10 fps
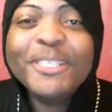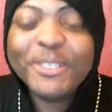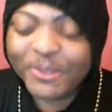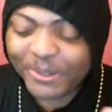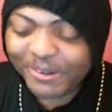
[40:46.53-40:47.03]

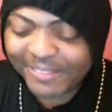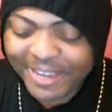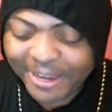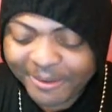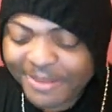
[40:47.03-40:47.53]
did you all
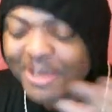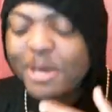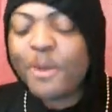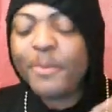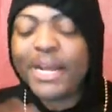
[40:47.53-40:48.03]
think?
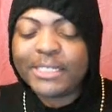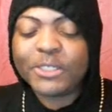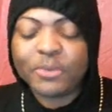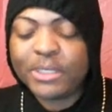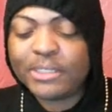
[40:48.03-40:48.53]
But I
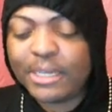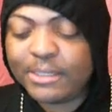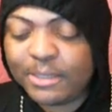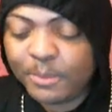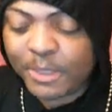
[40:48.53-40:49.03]
just want to
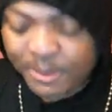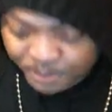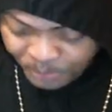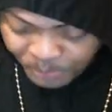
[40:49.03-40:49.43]
say something.